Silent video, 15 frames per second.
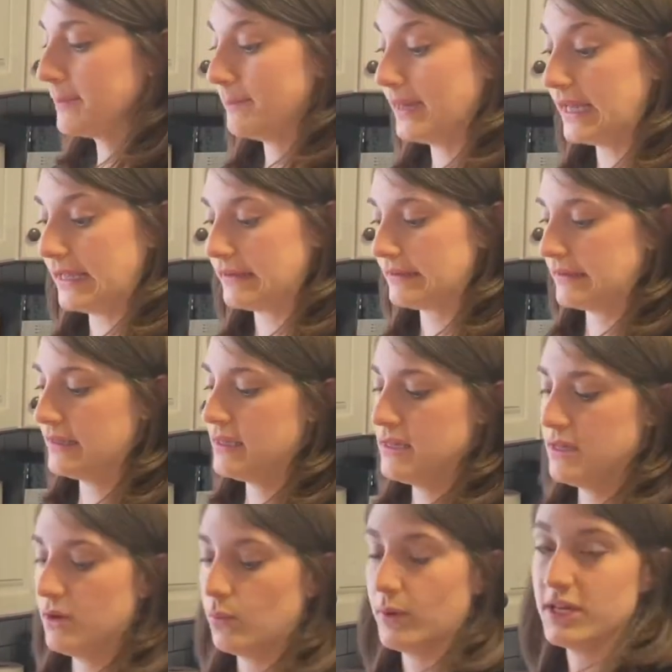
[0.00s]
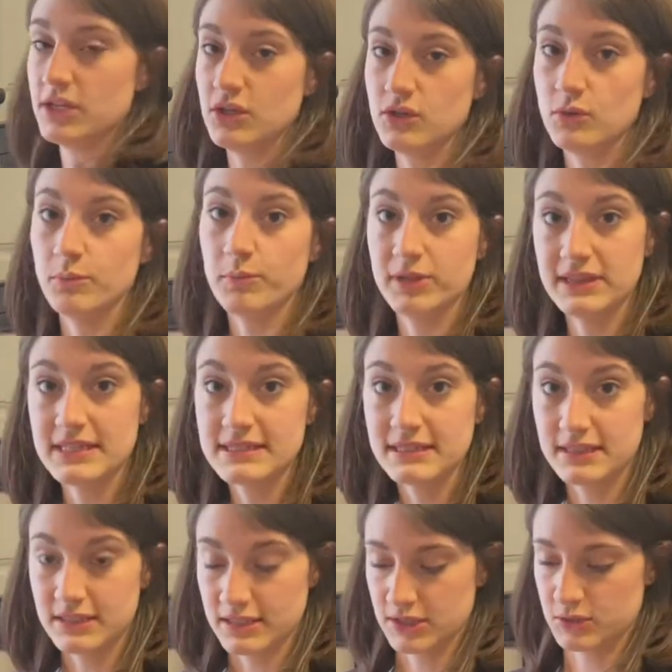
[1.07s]
But when you put these in
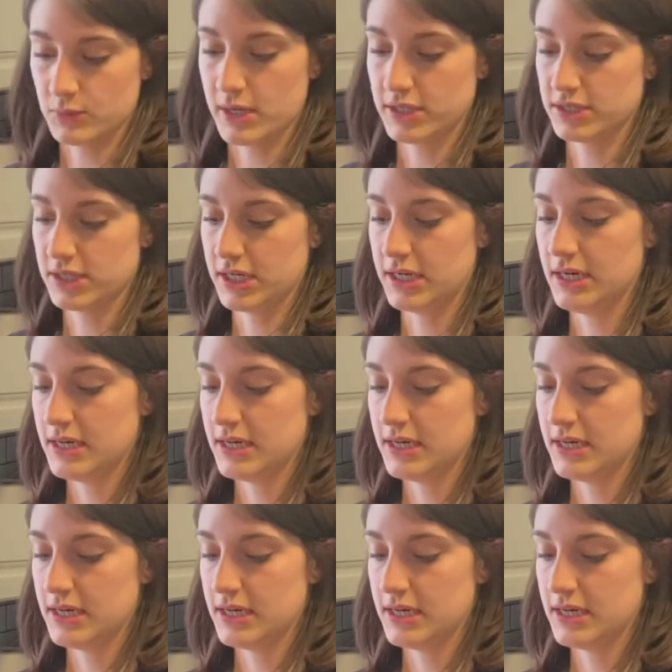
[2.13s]
the dishwasher,